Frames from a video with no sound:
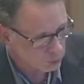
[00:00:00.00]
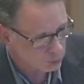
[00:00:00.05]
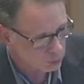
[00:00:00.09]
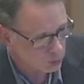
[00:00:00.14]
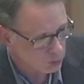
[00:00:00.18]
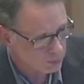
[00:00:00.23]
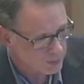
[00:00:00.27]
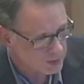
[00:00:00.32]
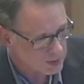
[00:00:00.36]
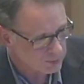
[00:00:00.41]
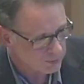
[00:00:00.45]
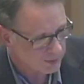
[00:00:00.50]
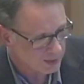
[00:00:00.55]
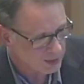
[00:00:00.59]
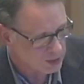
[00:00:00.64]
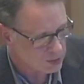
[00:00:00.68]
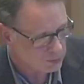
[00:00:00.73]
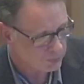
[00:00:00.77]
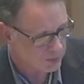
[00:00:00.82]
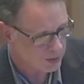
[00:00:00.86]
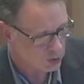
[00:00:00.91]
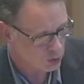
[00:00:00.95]
group is very
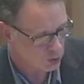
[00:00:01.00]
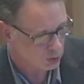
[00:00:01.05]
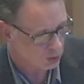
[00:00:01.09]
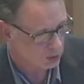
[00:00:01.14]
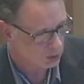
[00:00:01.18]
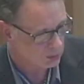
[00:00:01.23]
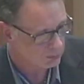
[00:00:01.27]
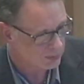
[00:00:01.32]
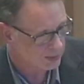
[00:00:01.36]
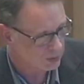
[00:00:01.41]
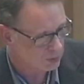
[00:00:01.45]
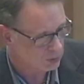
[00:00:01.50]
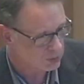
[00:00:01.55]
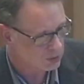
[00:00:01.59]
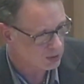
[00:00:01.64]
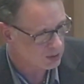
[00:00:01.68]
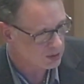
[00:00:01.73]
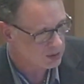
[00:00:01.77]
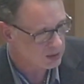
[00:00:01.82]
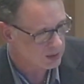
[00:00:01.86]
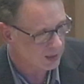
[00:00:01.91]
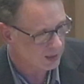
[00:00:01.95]
special because it
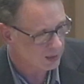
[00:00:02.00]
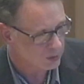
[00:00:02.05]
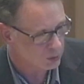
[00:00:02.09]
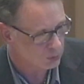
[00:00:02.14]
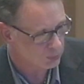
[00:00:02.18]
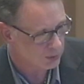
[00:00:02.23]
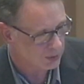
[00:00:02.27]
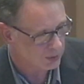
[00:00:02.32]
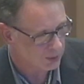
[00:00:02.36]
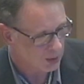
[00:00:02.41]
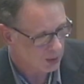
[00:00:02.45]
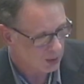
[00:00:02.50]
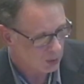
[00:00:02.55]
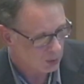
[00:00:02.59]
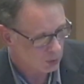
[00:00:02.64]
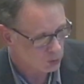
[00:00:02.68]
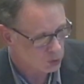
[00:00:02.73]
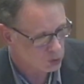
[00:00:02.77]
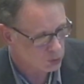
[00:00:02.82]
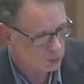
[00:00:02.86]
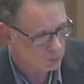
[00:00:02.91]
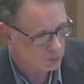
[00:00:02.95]
starts with a
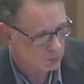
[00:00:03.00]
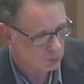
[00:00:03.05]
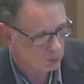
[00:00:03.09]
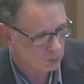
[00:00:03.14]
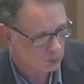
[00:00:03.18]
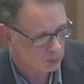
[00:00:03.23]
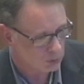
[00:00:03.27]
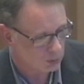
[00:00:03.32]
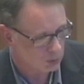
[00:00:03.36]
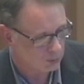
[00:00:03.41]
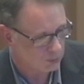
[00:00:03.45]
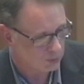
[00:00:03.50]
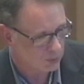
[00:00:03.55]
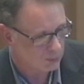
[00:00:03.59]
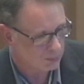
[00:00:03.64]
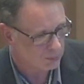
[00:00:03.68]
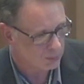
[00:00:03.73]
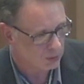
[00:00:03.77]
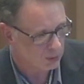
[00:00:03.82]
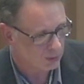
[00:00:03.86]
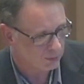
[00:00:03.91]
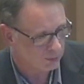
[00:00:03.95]
small
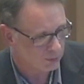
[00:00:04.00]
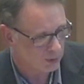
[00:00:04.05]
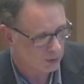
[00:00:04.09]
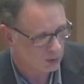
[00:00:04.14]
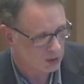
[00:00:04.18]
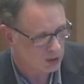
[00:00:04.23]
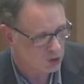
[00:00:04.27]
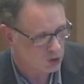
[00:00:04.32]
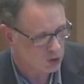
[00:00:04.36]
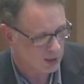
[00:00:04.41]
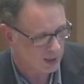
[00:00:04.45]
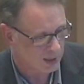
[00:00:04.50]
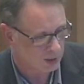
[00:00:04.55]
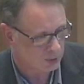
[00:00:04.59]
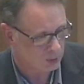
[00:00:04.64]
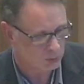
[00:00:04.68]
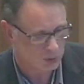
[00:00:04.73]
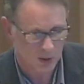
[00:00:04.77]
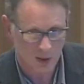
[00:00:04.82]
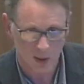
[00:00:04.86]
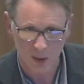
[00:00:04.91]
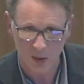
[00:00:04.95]
number of early
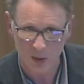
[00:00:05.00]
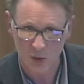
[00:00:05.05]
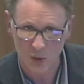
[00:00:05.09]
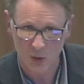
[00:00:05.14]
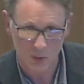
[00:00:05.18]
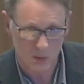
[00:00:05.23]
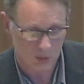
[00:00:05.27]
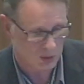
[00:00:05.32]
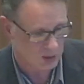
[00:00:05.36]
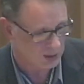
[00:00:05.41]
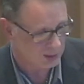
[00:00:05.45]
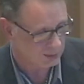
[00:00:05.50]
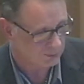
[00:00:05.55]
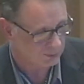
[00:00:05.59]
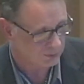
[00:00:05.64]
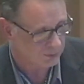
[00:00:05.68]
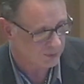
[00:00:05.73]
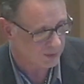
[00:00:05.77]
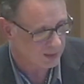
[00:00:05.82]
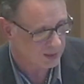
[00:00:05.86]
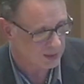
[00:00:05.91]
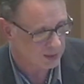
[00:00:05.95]
childhood cancer, then
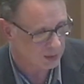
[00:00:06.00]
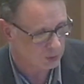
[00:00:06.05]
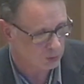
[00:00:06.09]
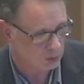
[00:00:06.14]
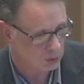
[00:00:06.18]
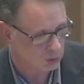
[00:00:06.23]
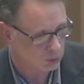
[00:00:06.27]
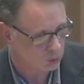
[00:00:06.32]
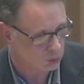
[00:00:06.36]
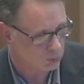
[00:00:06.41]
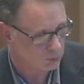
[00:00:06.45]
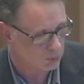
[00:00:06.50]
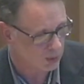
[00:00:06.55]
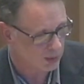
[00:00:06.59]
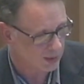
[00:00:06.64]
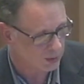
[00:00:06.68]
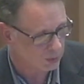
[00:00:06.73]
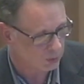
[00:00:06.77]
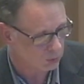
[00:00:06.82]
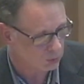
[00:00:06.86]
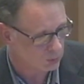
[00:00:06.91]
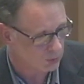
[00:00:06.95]
very little tumor
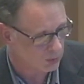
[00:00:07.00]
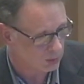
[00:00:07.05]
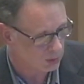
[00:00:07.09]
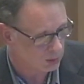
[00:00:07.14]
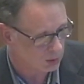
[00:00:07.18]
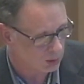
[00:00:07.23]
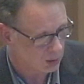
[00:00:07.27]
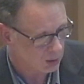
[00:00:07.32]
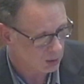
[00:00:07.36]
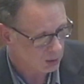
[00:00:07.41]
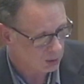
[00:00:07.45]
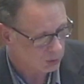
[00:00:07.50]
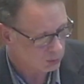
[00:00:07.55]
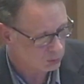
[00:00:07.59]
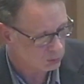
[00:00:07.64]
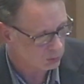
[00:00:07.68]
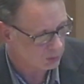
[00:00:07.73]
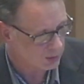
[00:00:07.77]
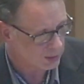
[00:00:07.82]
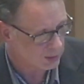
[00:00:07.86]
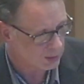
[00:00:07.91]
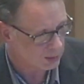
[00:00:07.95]
accrual
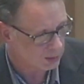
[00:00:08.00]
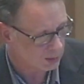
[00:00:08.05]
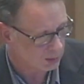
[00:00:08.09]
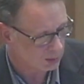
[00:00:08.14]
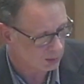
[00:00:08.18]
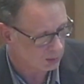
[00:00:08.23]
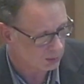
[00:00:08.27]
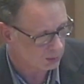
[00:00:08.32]
during